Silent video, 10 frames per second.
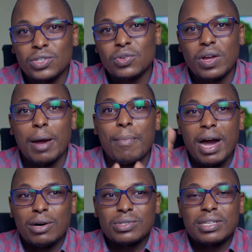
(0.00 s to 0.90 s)
It will come
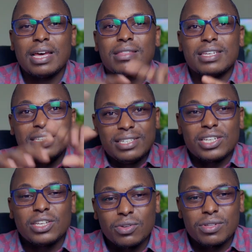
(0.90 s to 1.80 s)
out and then
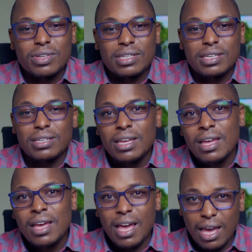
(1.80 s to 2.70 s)
drain on your skin
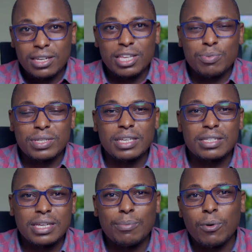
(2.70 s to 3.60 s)
and keep your
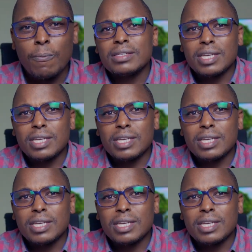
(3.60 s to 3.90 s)
skin supple.